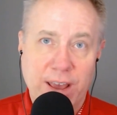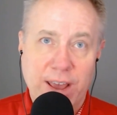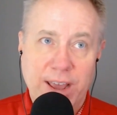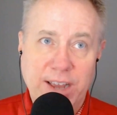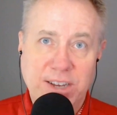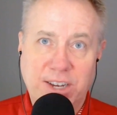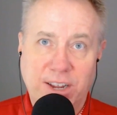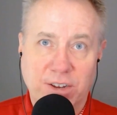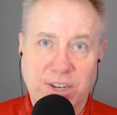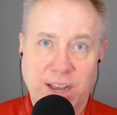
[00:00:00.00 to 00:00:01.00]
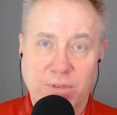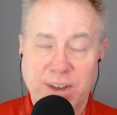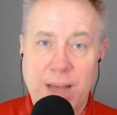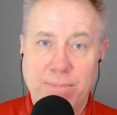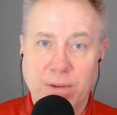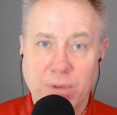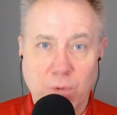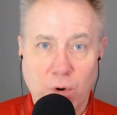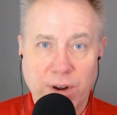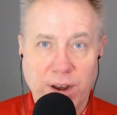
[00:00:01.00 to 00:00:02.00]
His skill set will not be
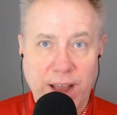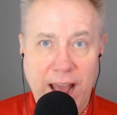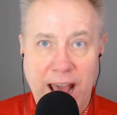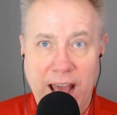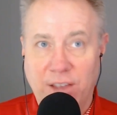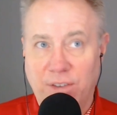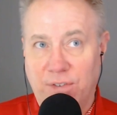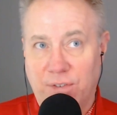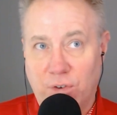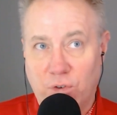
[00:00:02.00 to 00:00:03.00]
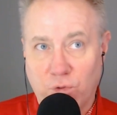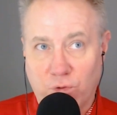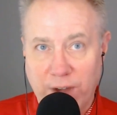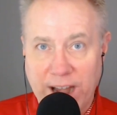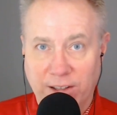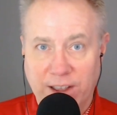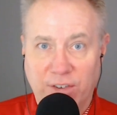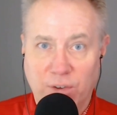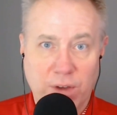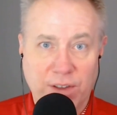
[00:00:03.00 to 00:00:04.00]
rewarded as greatly
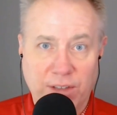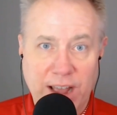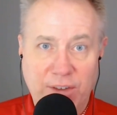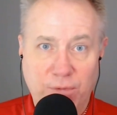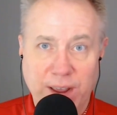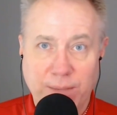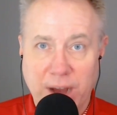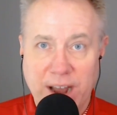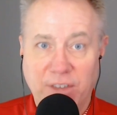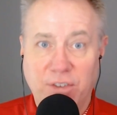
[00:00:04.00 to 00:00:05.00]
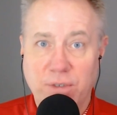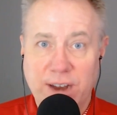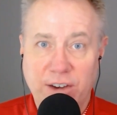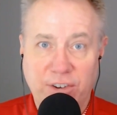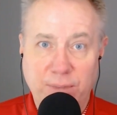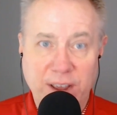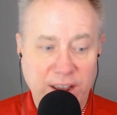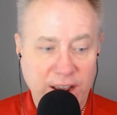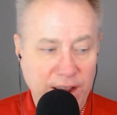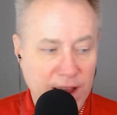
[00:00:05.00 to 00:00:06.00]
as it was last week, but as you and I are
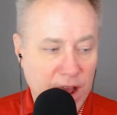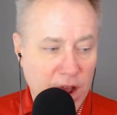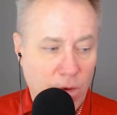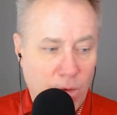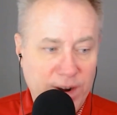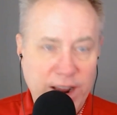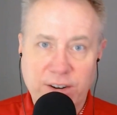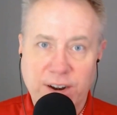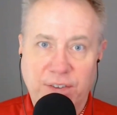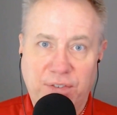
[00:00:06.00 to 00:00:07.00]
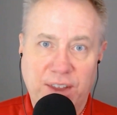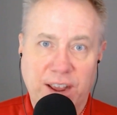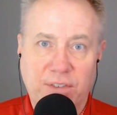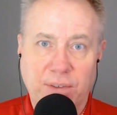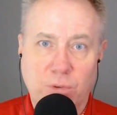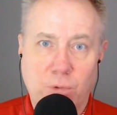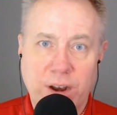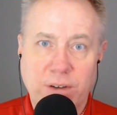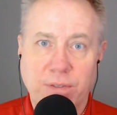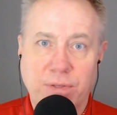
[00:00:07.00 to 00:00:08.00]
speaking, 106 of the
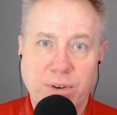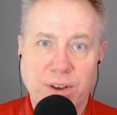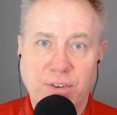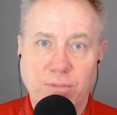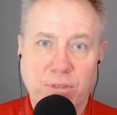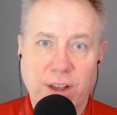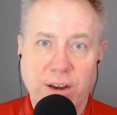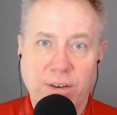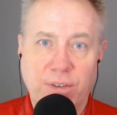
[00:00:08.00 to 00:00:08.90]
132 players